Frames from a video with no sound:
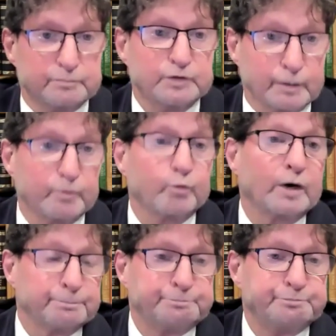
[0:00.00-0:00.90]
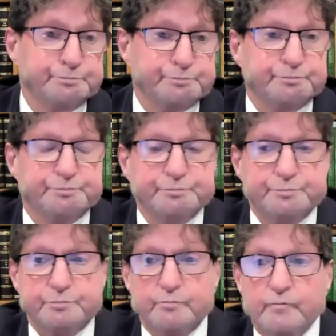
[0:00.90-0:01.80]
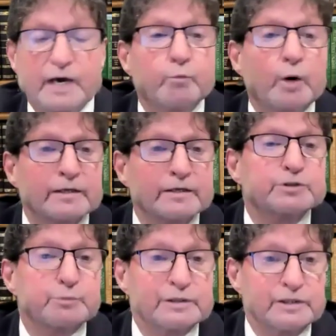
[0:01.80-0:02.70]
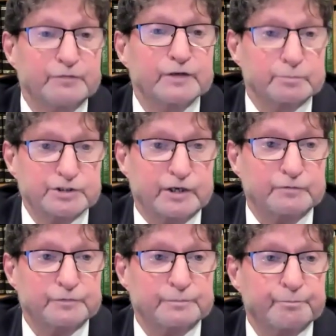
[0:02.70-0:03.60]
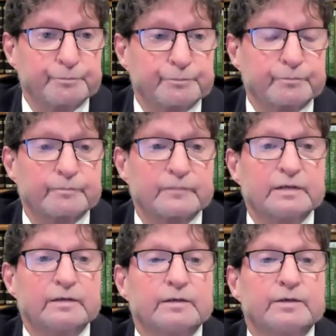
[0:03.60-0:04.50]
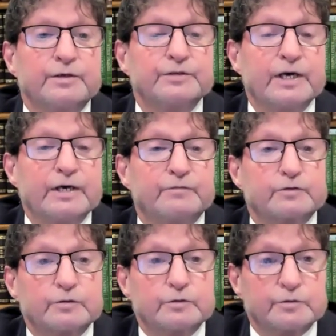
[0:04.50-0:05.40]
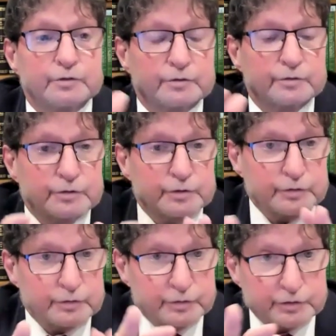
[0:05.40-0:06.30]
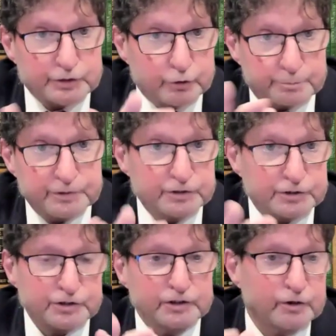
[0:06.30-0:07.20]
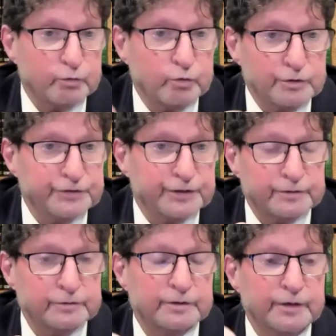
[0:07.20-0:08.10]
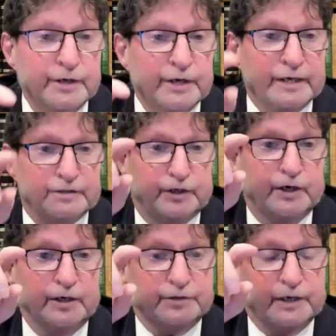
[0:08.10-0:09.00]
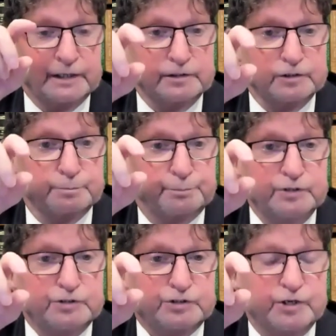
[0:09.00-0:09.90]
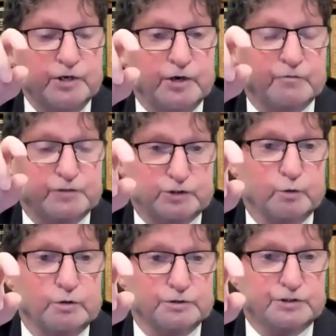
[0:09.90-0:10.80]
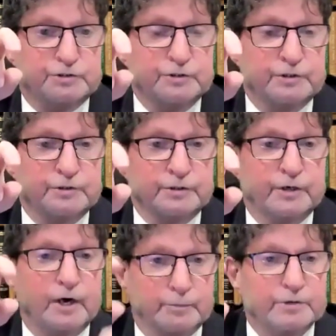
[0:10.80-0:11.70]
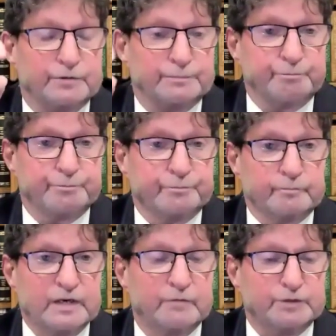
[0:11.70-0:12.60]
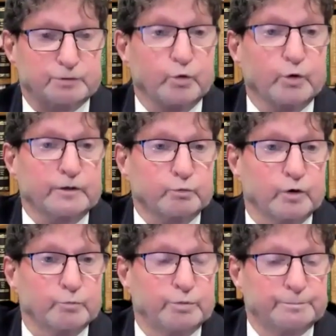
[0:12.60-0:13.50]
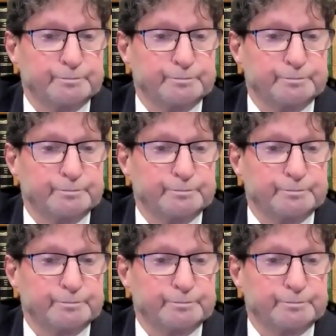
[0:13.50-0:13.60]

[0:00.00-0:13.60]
Number one. And while he was relieving himself, David surreptitiously crawled in and cut a little piece of Saul's garment, of his royal robe.